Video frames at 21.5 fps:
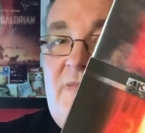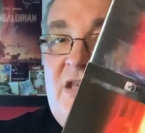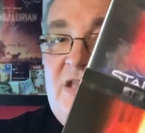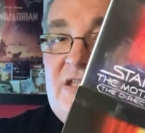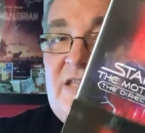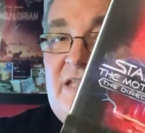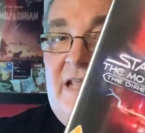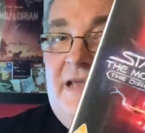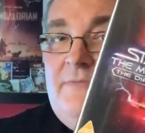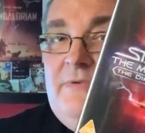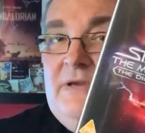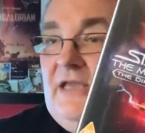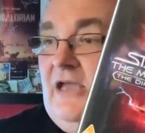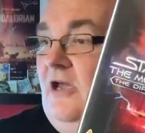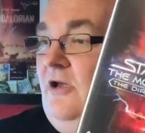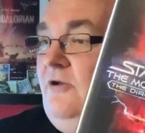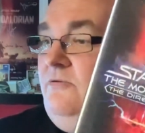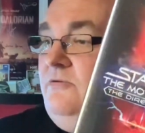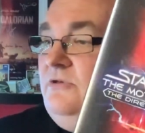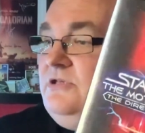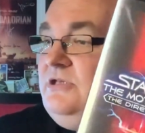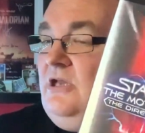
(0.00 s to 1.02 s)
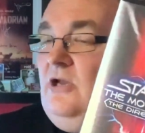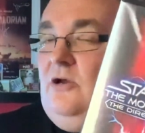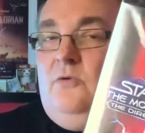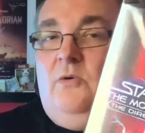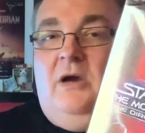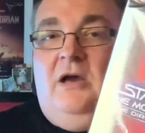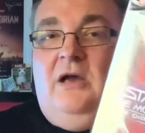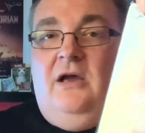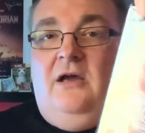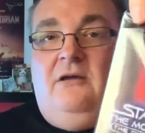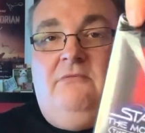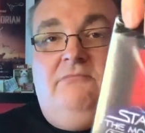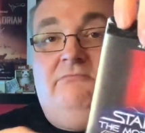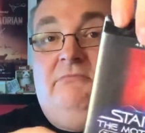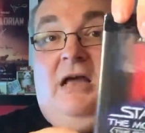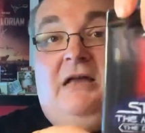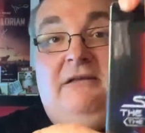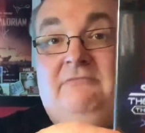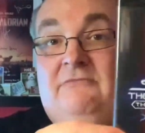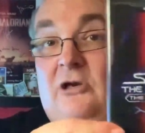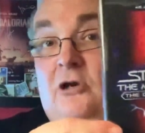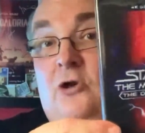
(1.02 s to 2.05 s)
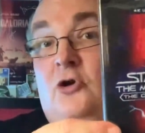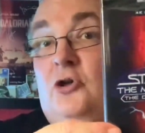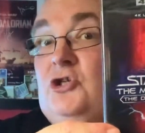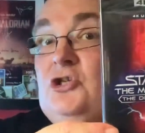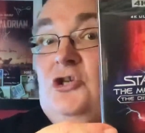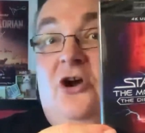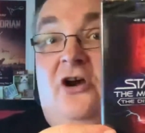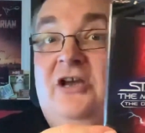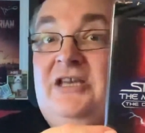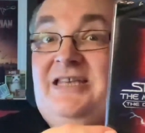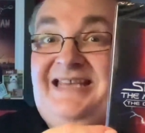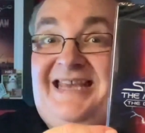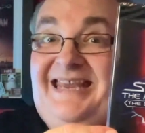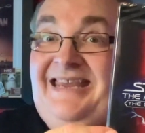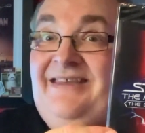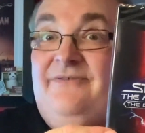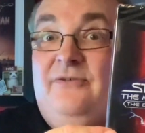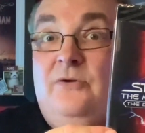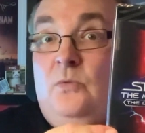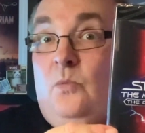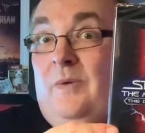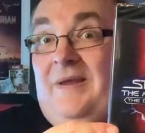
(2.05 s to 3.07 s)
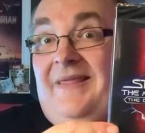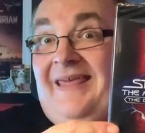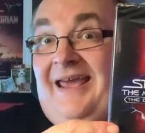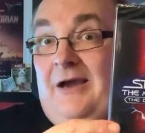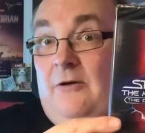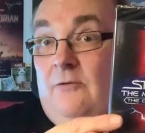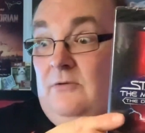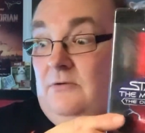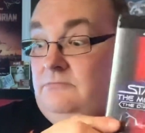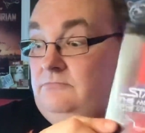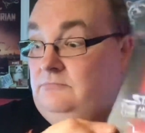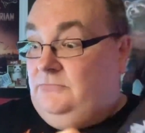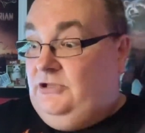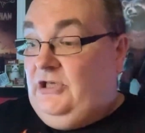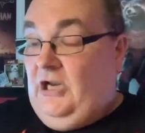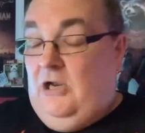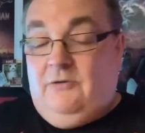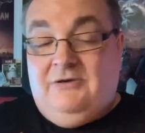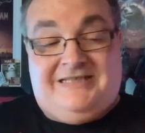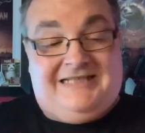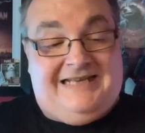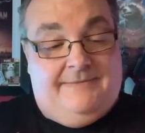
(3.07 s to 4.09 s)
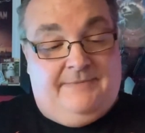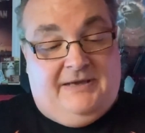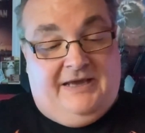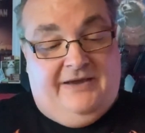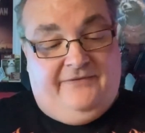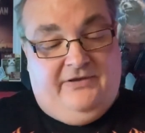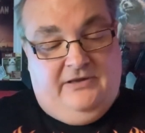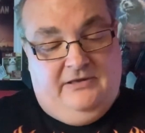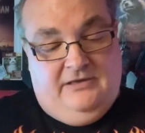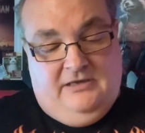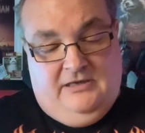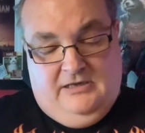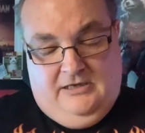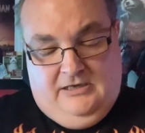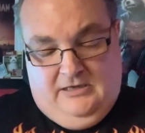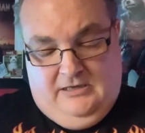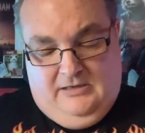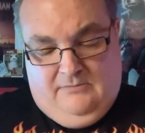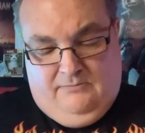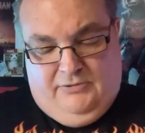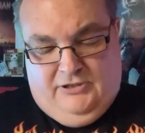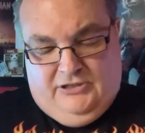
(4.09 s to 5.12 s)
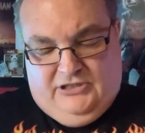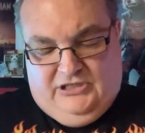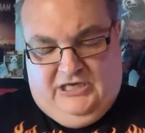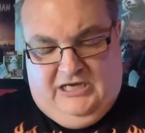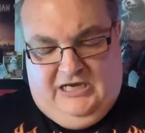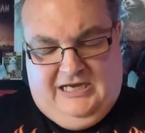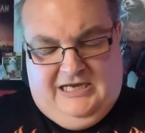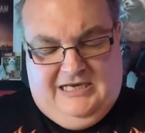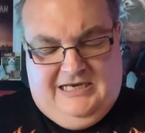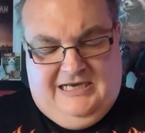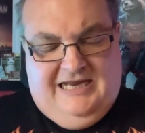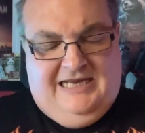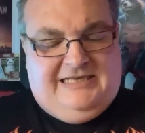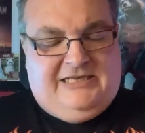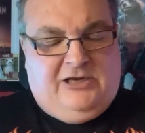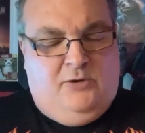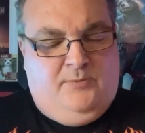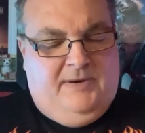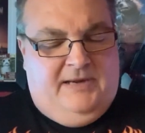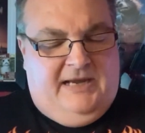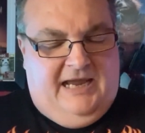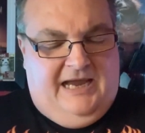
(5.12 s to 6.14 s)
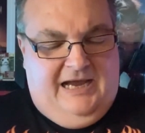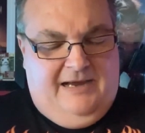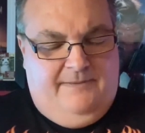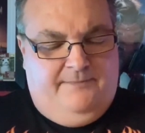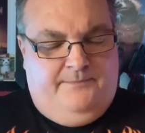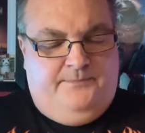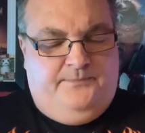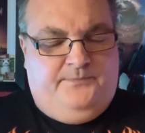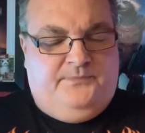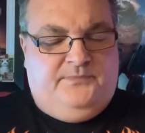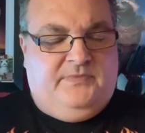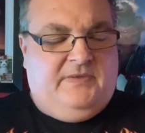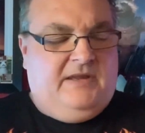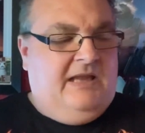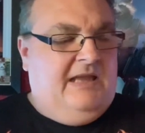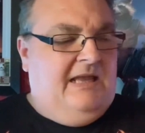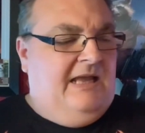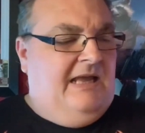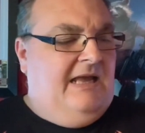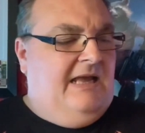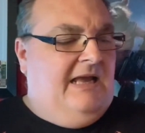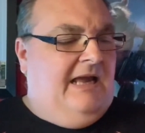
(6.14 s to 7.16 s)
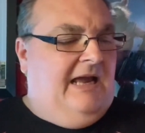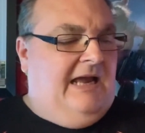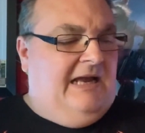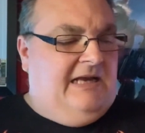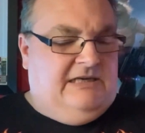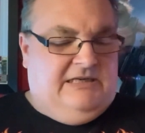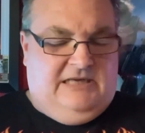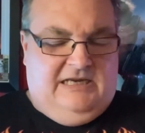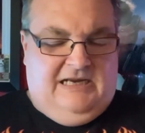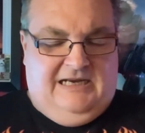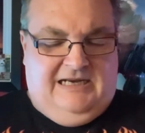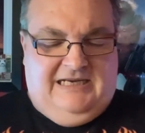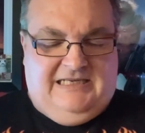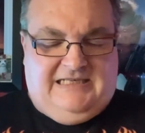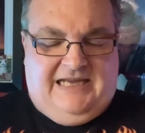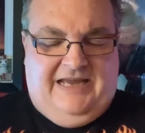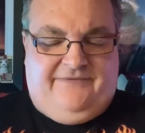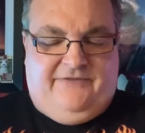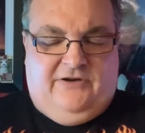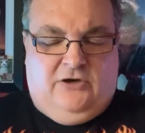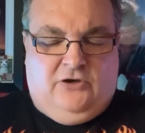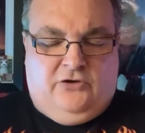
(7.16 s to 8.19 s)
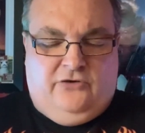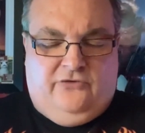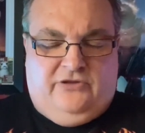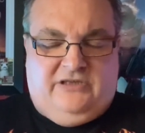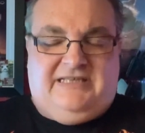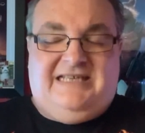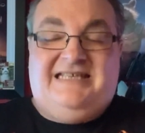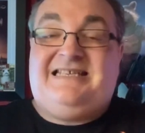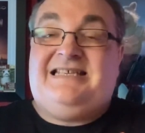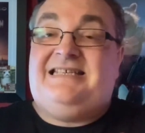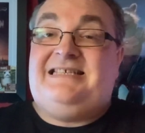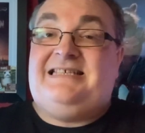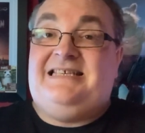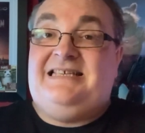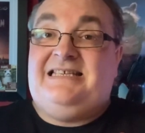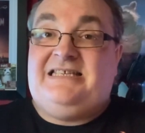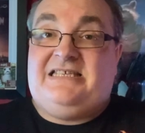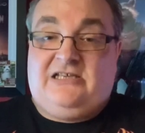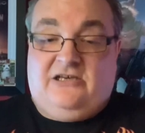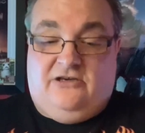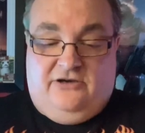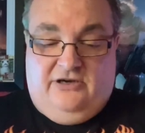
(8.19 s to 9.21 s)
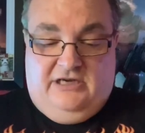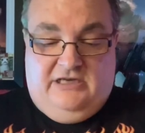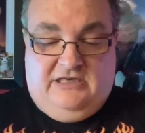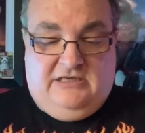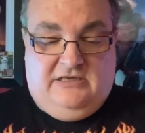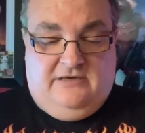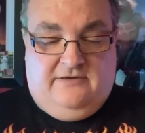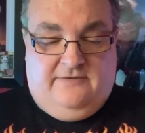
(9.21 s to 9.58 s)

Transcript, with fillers: so there we go so uh, looks nice even without you know a slip cover but uh, let's open it up and uh, let's have a look at the discs inside